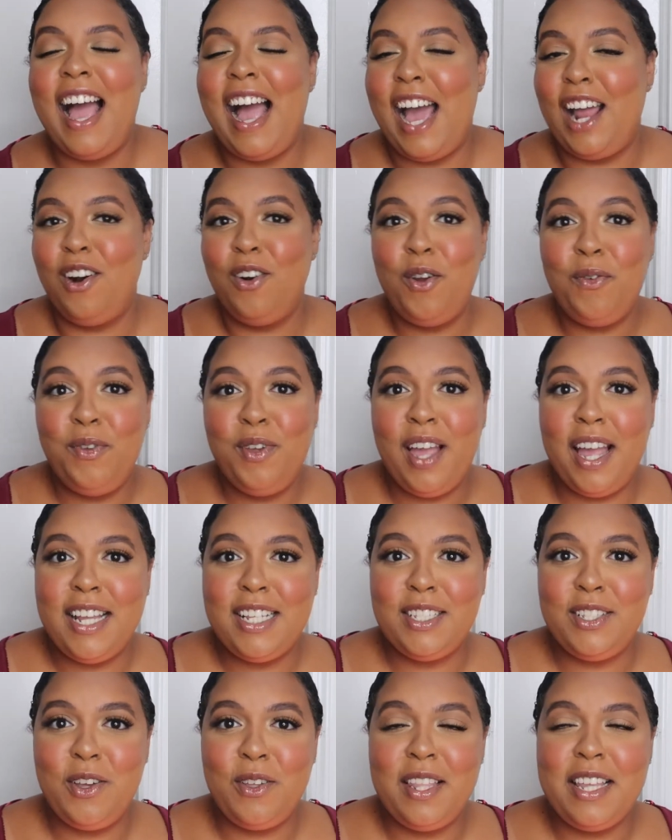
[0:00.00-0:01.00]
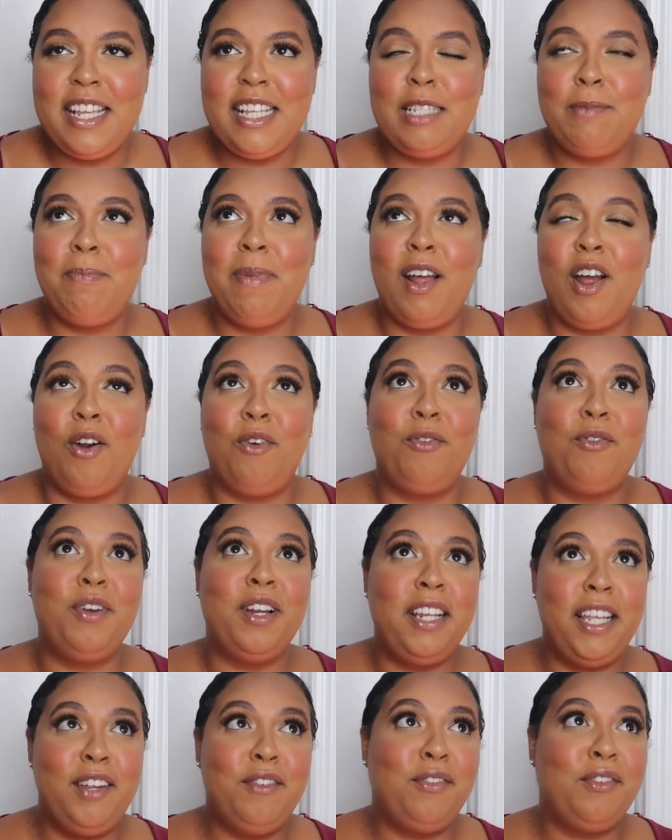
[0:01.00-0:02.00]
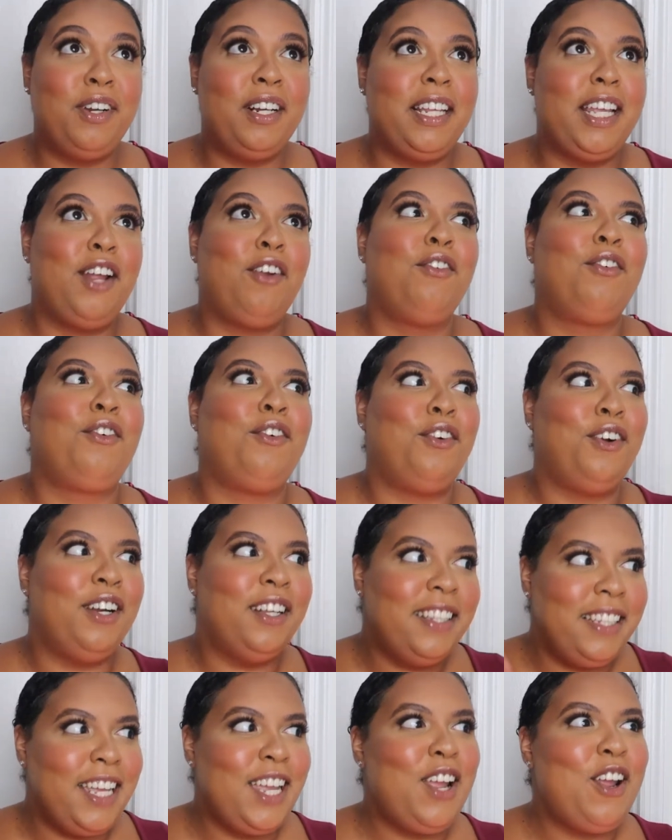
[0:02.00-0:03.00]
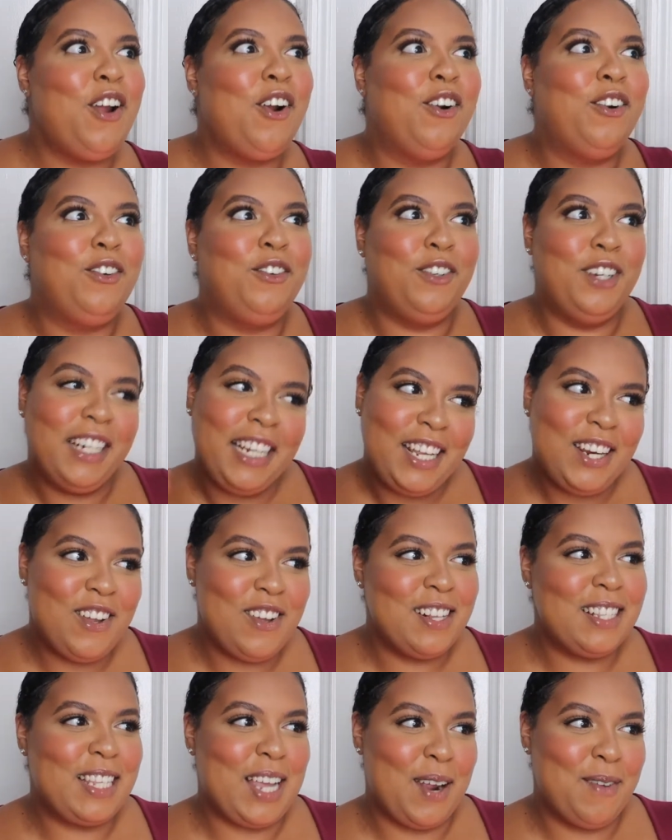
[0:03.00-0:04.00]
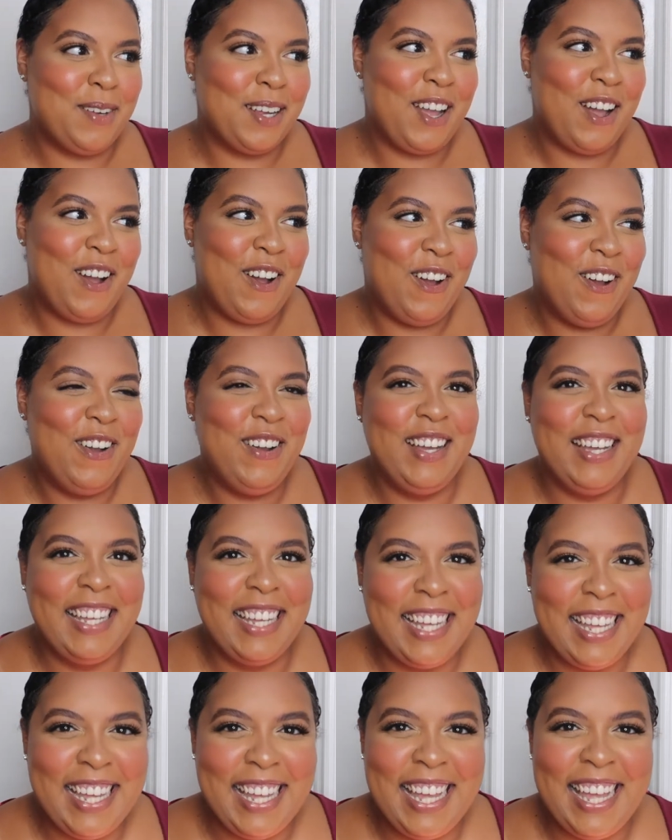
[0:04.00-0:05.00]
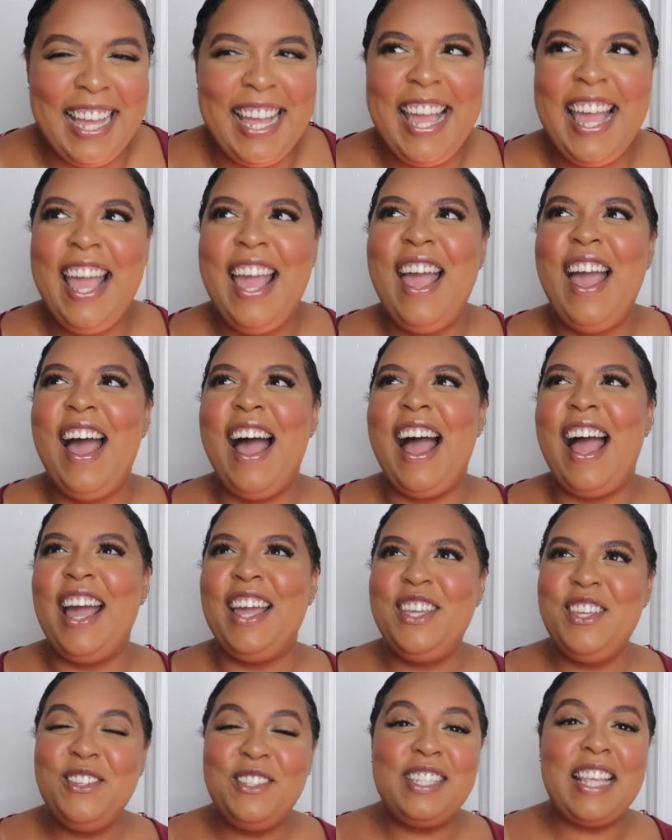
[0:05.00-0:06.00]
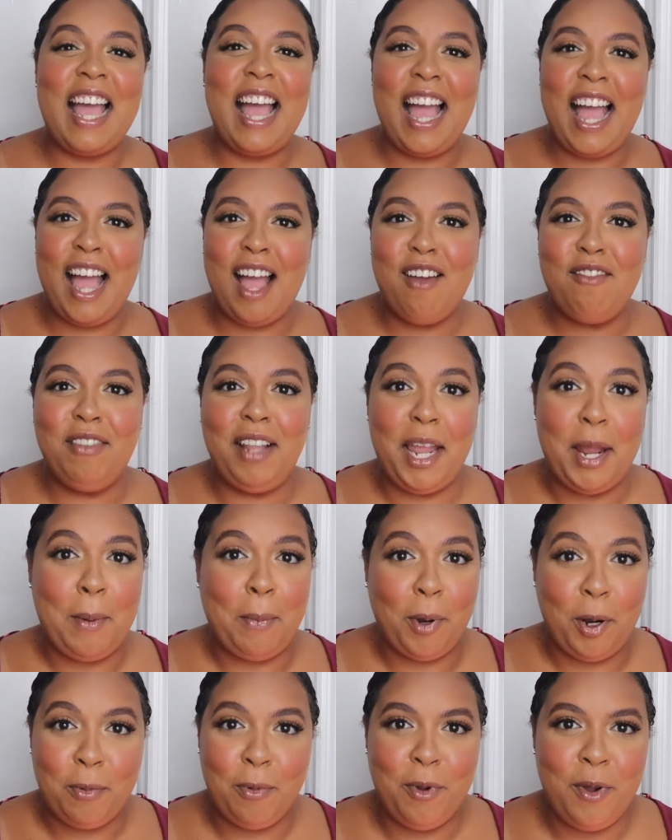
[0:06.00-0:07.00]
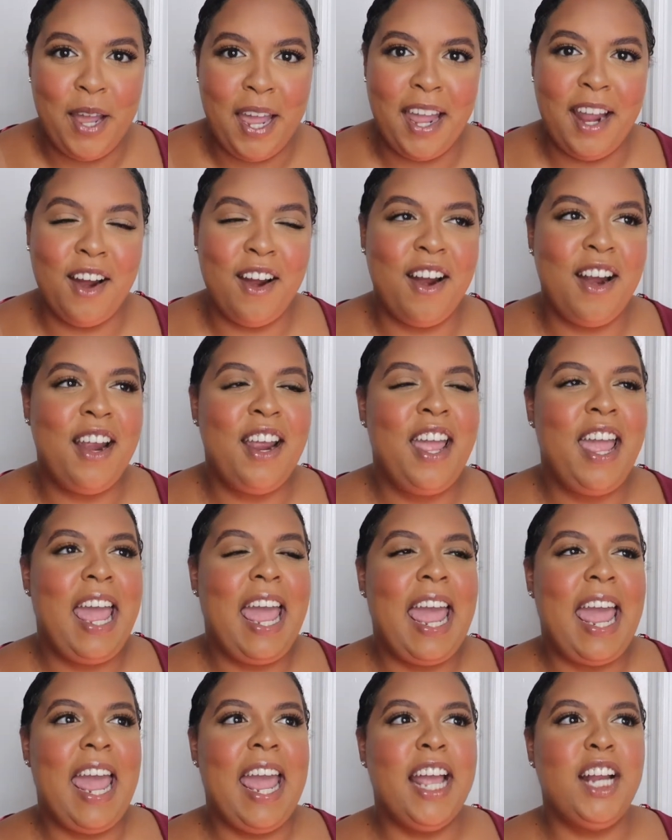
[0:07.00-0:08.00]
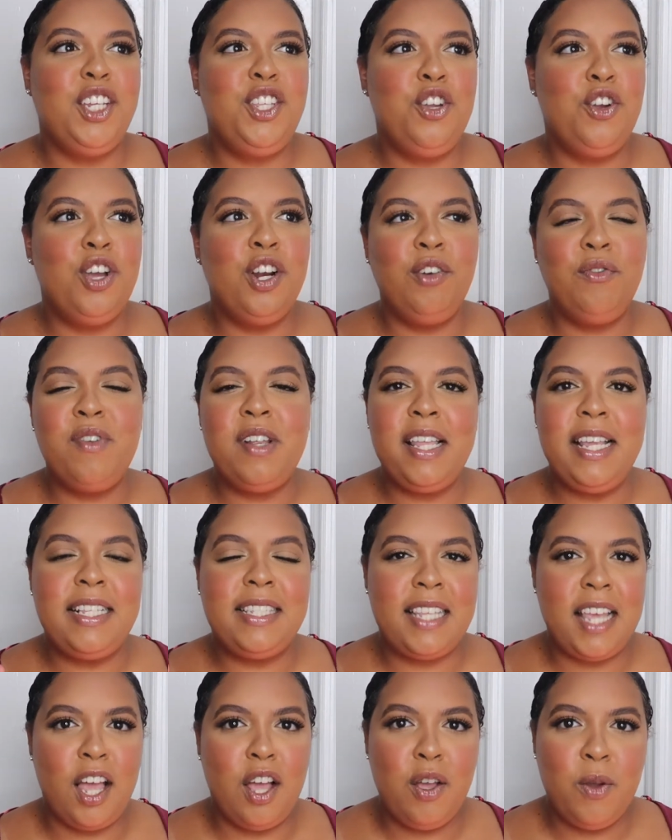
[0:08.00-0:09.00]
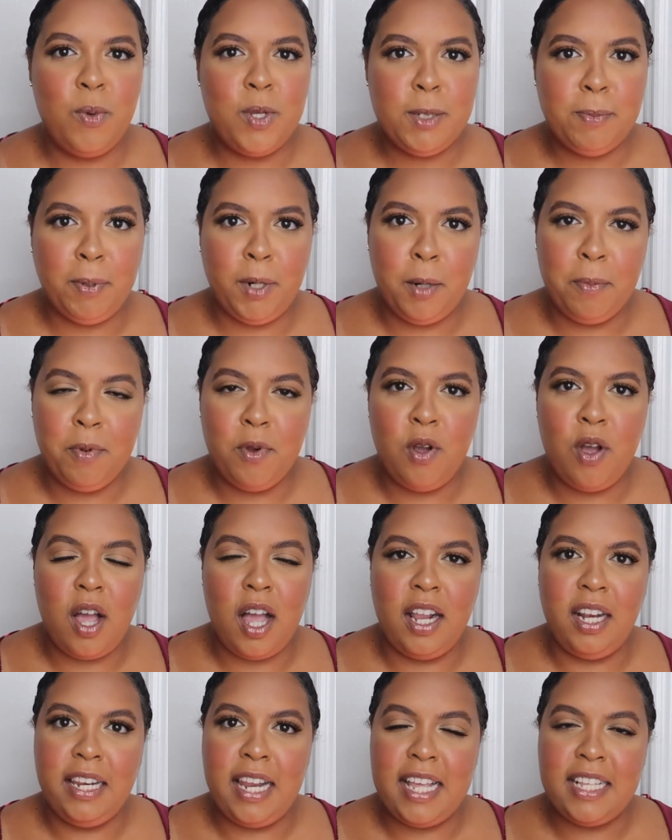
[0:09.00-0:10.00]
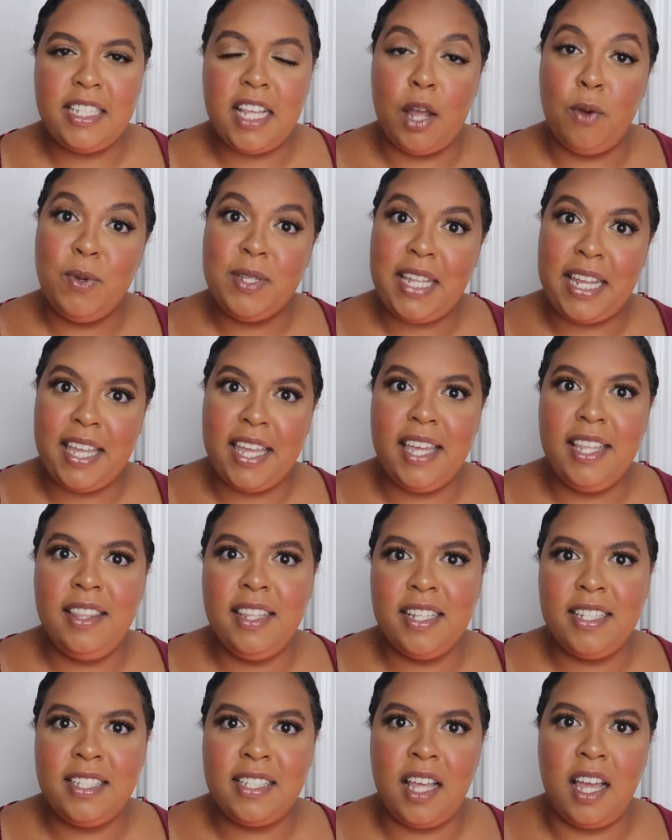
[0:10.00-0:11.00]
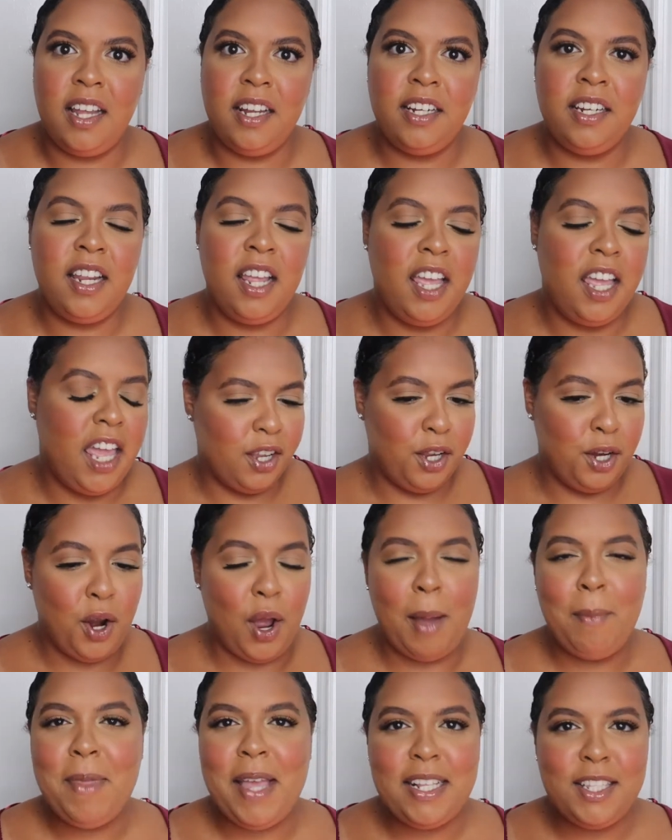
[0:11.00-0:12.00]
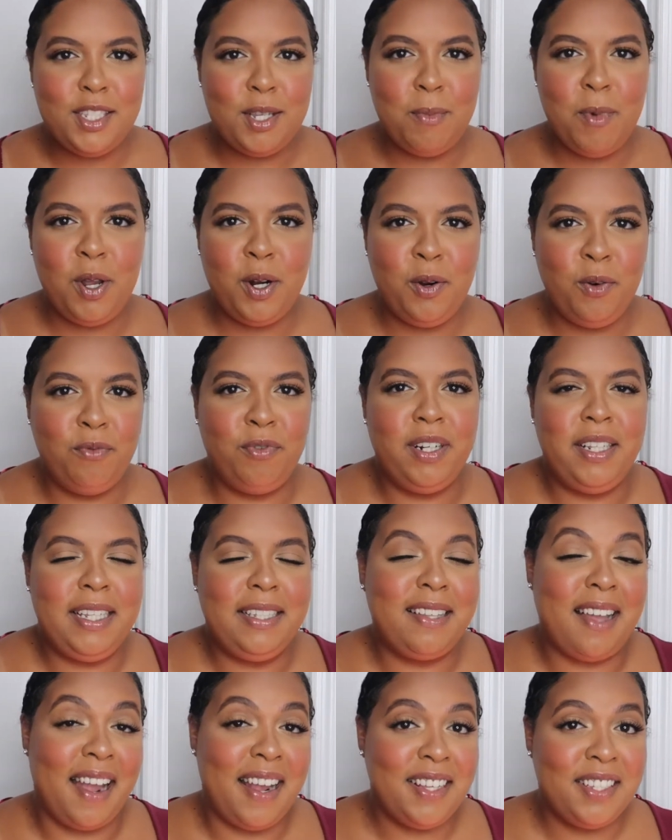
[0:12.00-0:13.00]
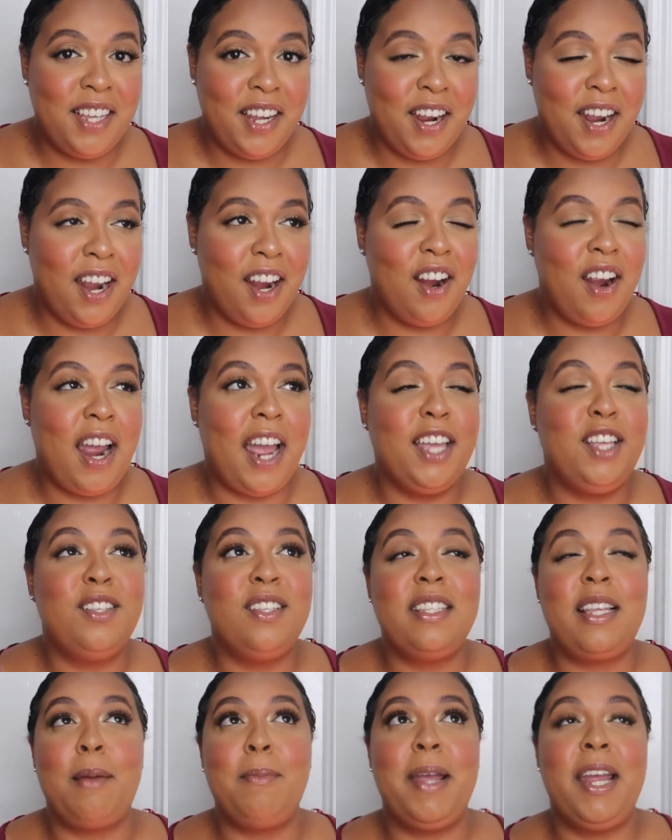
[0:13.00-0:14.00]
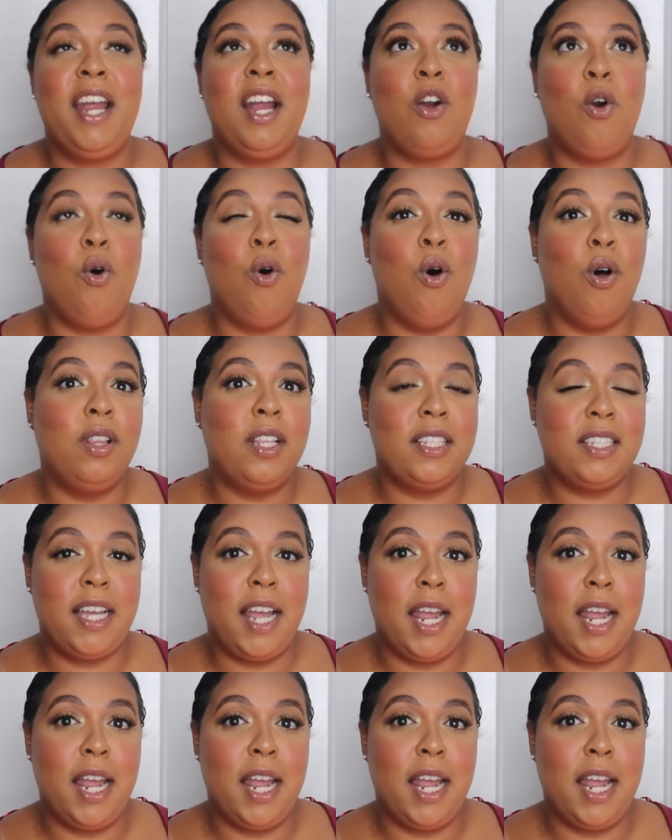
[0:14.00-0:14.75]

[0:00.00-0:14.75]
I don't know if you guys know this, but a really, really, really, really long time ago, I used to have like purple hair, and you couldn't really tell it was purple unless I was like in the sun. You know, I'm not someone who really dyes their hair. I used to dye my hair all the